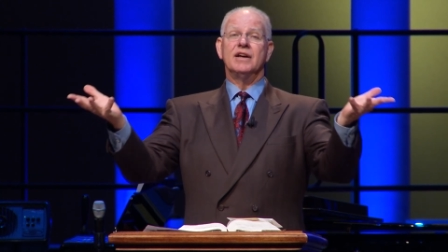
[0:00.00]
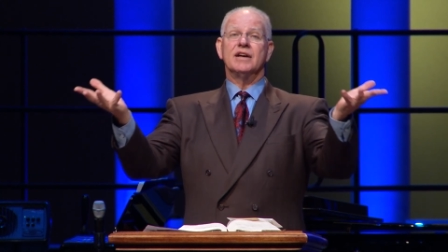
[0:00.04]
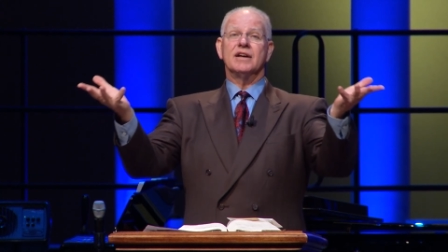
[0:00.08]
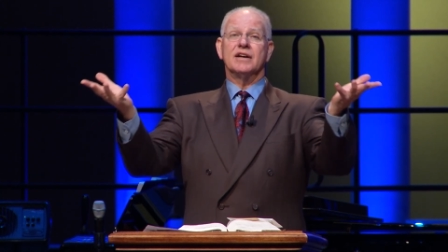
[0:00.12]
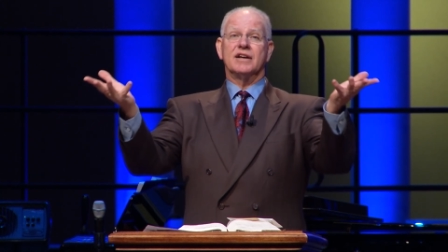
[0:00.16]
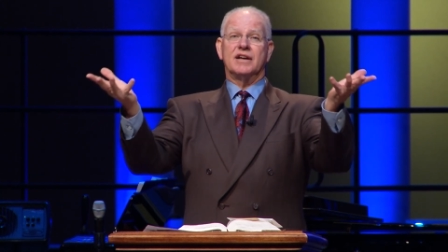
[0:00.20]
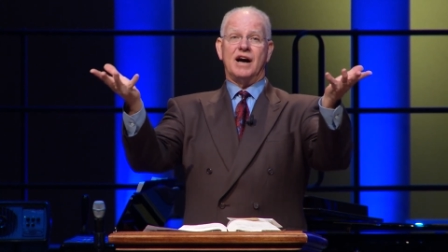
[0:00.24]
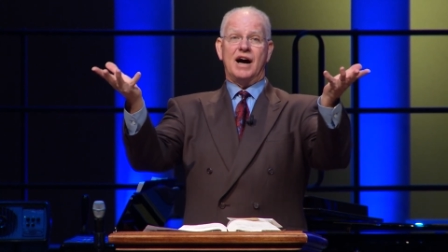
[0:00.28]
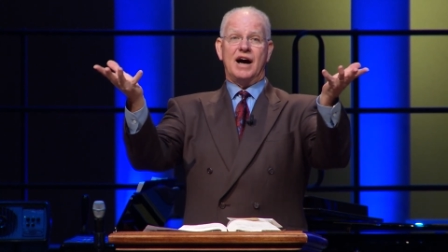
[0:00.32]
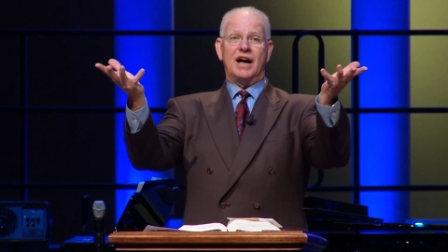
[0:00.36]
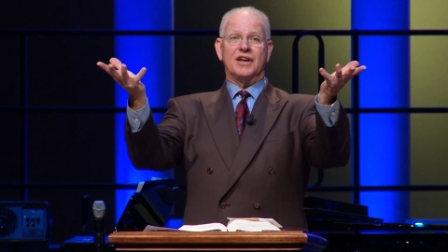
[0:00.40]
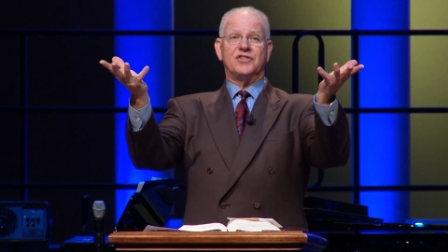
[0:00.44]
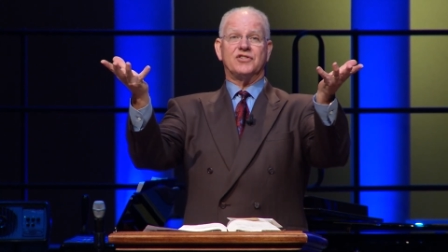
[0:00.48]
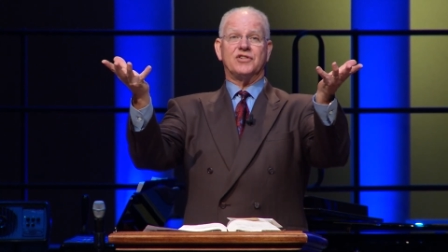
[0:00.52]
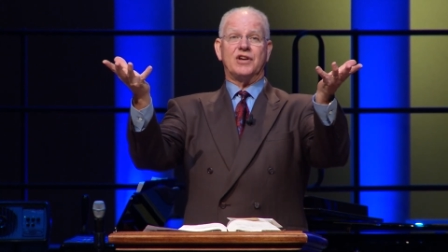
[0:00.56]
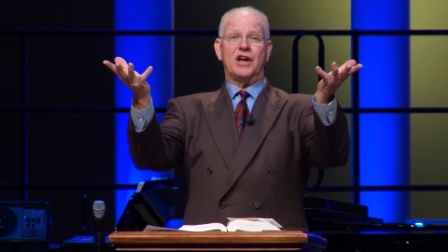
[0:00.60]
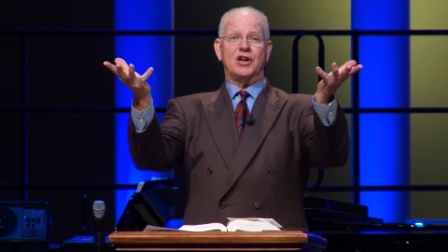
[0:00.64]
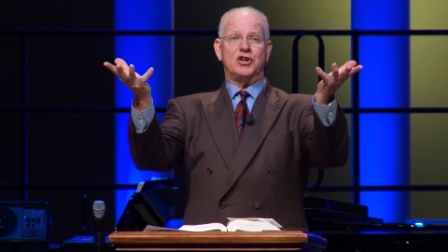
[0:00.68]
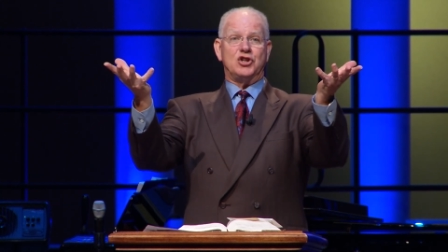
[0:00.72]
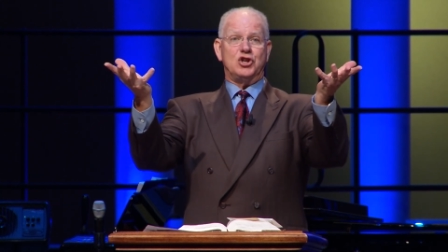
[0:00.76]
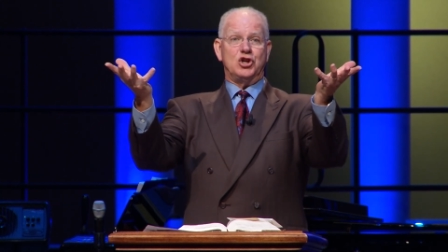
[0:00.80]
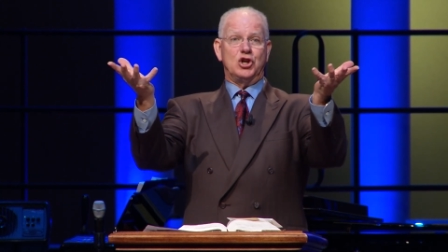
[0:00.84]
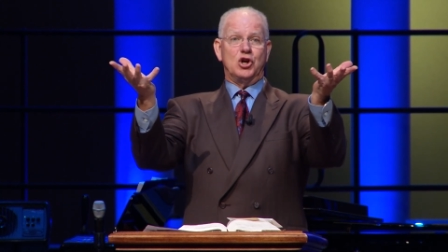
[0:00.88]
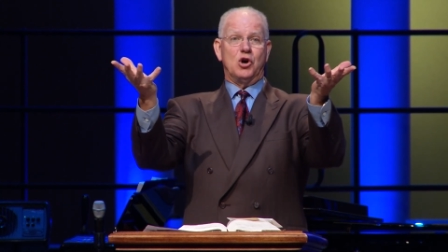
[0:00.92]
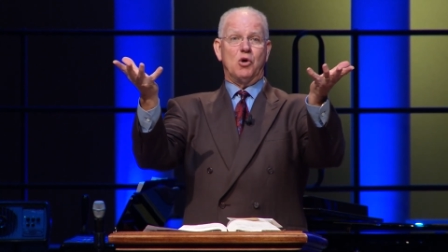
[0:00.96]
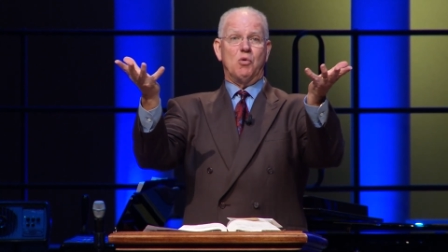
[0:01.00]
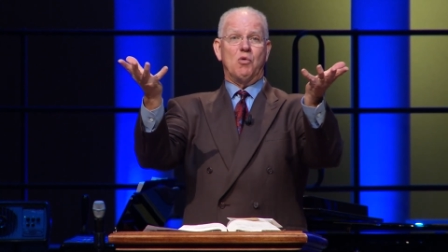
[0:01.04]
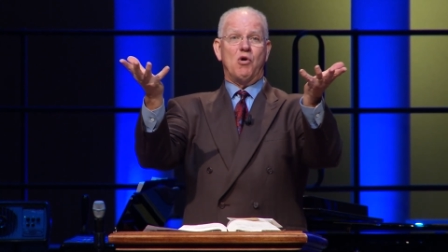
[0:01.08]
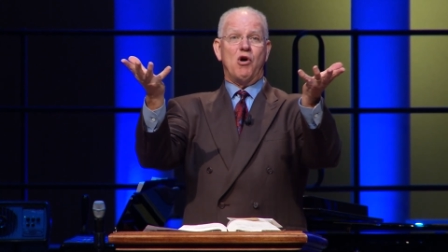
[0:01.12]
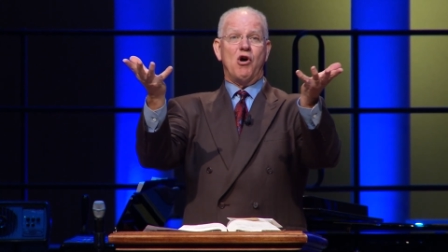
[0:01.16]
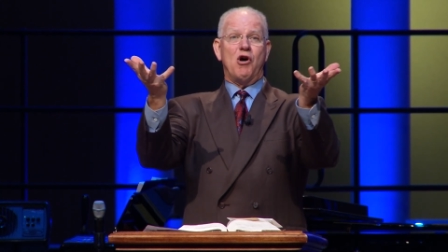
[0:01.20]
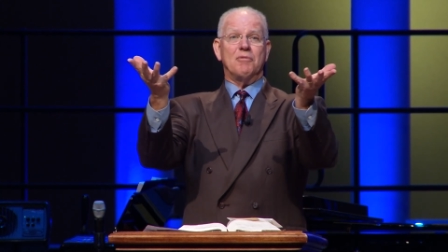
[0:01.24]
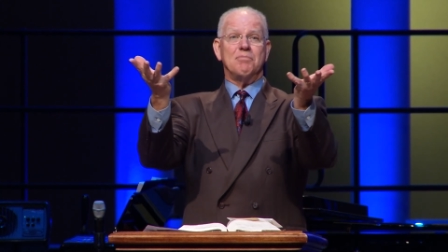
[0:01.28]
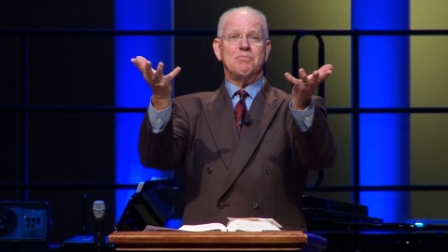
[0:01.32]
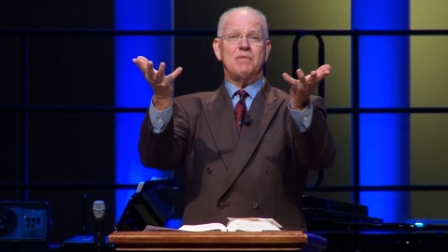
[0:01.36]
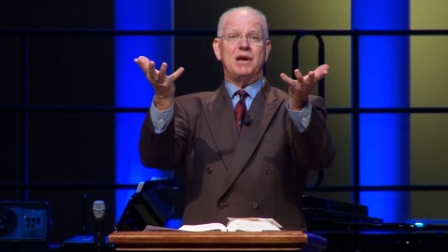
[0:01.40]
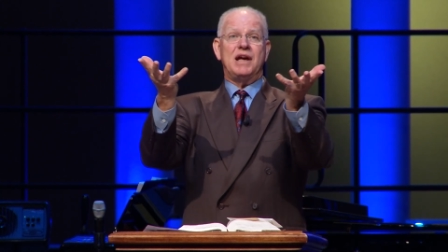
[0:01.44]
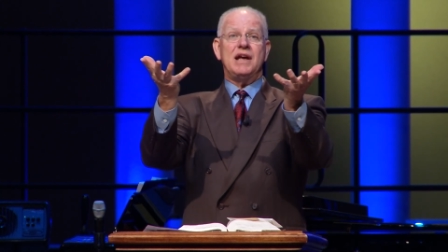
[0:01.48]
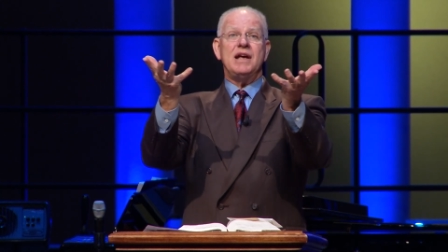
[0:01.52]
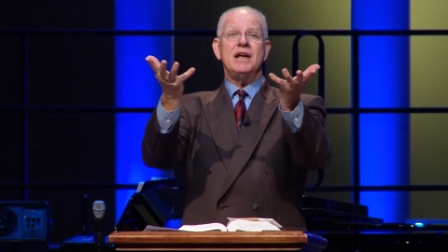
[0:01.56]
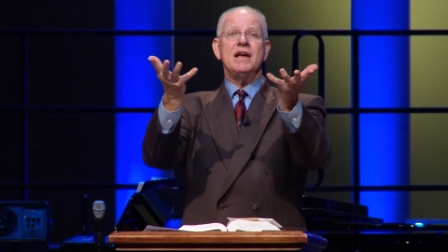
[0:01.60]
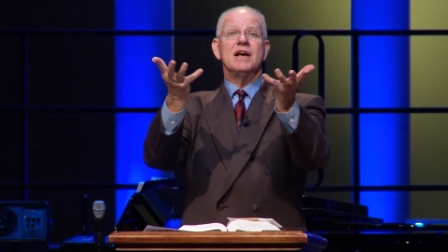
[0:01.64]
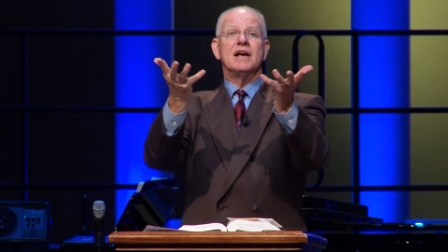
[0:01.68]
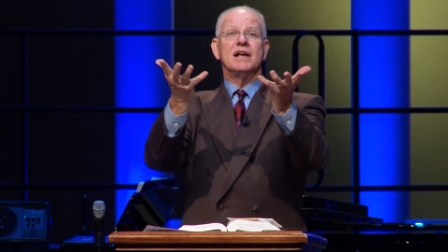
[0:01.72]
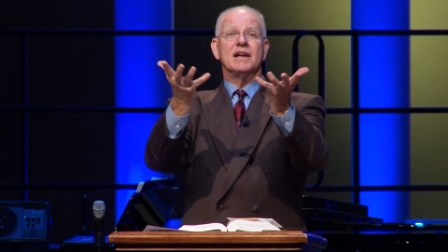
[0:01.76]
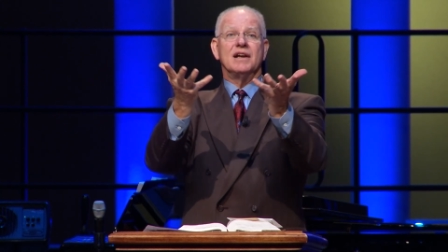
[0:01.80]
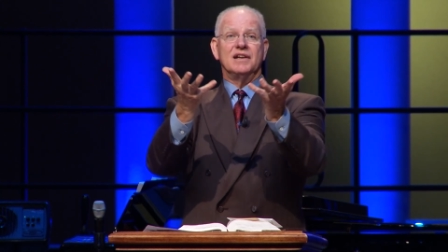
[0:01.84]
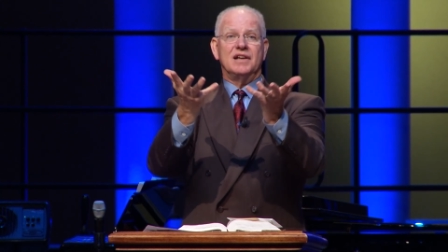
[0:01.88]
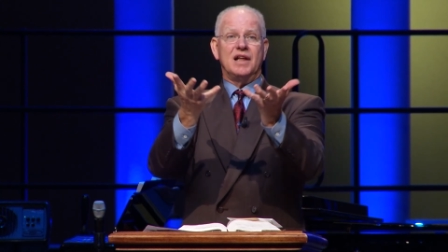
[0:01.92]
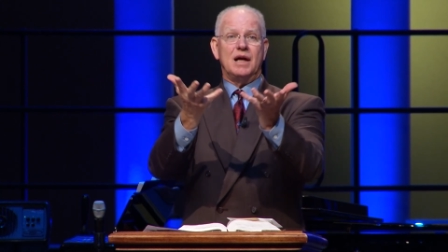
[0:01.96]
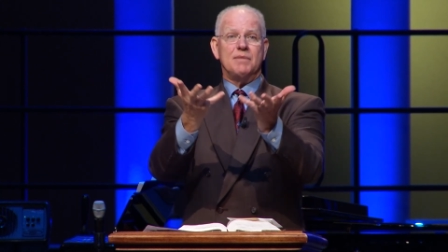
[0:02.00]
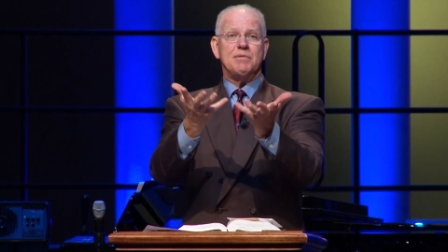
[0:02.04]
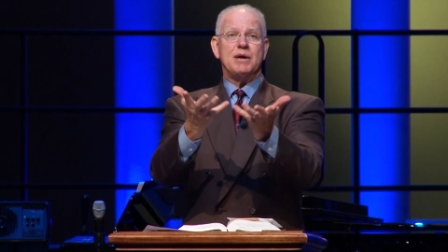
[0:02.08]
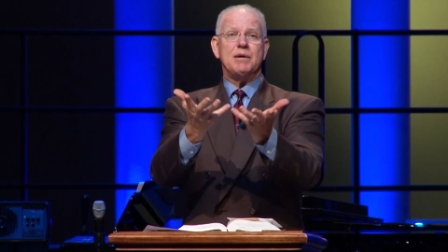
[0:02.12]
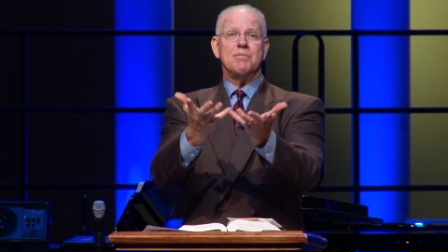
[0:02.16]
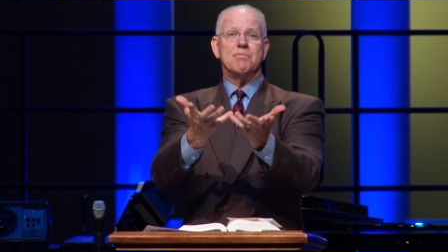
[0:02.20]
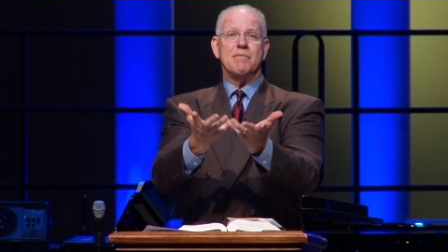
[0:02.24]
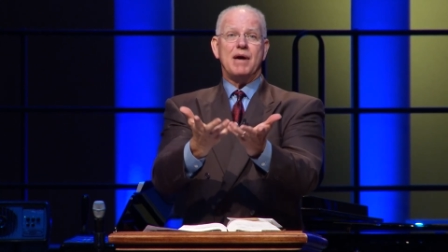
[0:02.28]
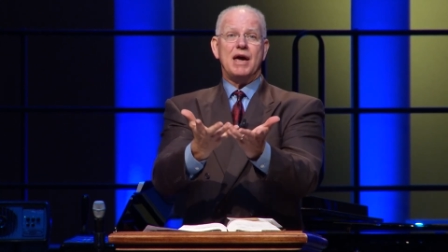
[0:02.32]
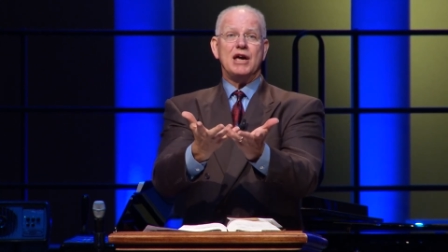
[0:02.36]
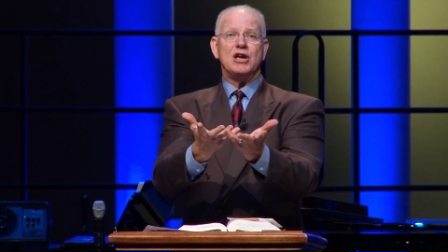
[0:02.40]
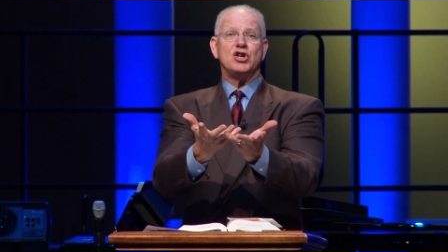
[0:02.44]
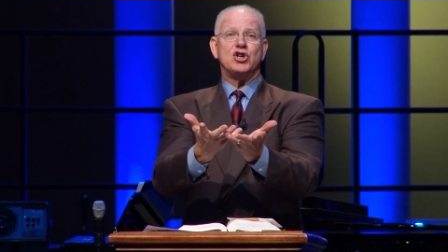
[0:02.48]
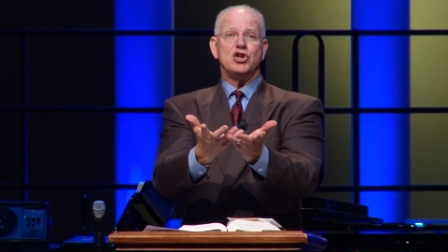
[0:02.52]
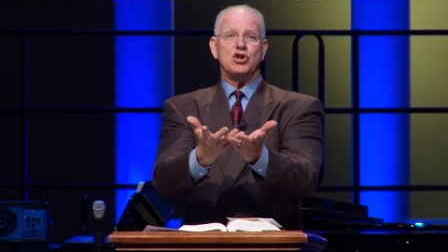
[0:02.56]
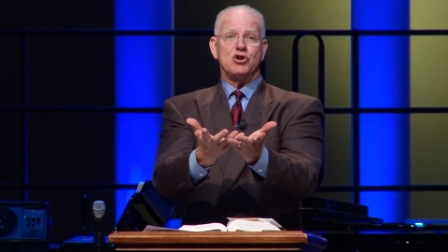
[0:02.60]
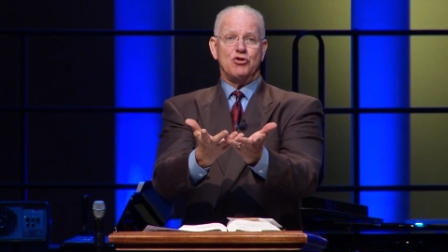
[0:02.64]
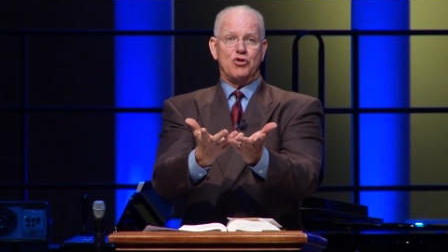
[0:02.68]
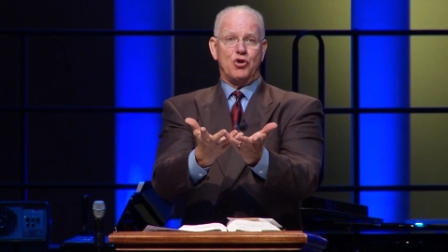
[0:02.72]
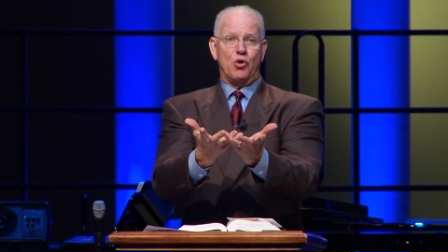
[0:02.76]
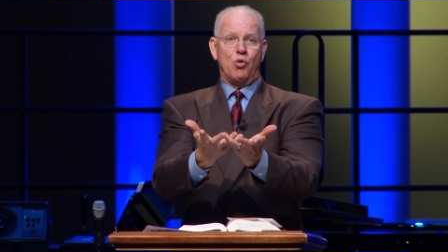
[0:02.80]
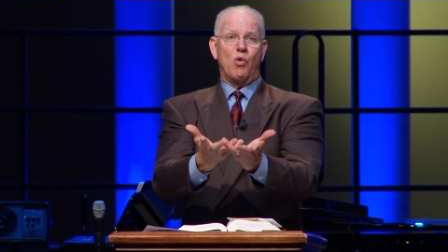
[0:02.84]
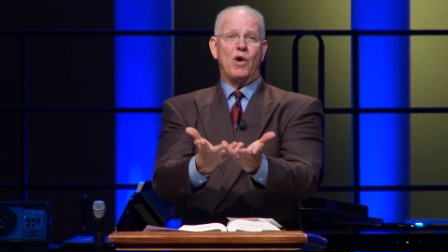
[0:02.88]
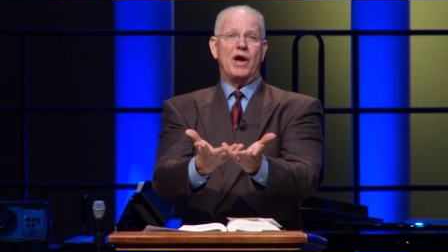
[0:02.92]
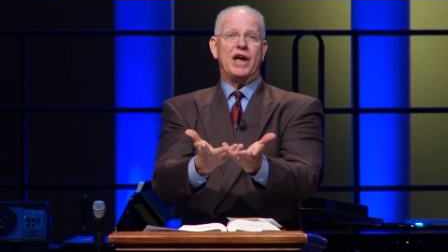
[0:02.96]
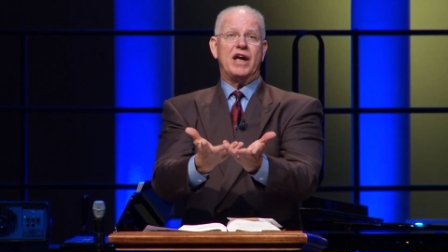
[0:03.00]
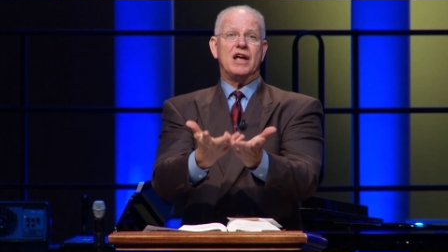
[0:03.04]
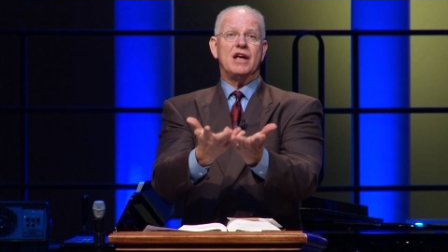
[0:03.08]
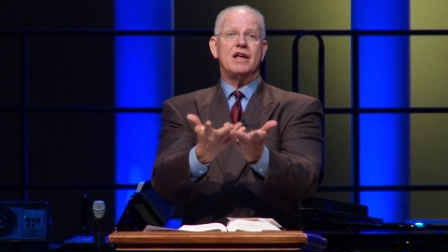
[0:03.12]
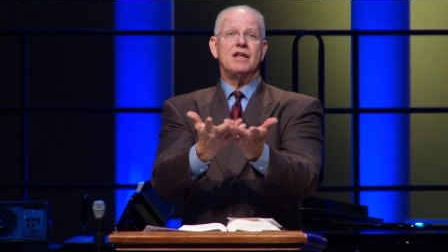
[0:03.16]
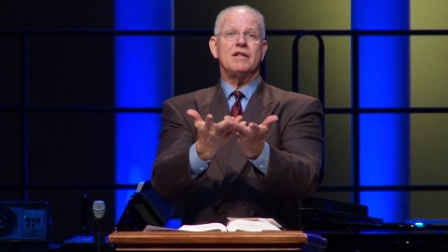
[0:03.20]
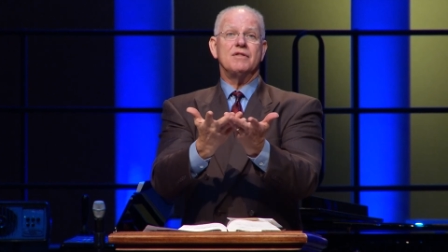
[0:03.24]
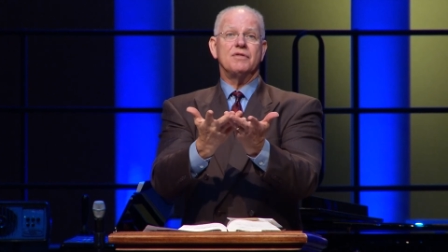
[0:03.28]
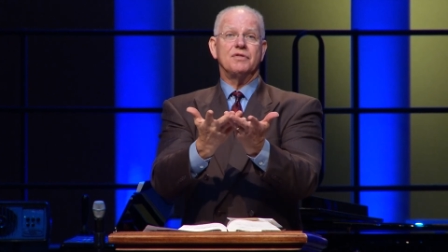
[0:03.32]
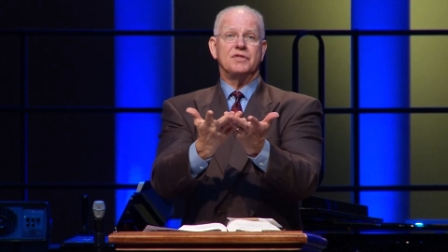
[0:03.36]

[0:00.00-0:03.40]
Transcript: God said, You don't want me? Let me make you the way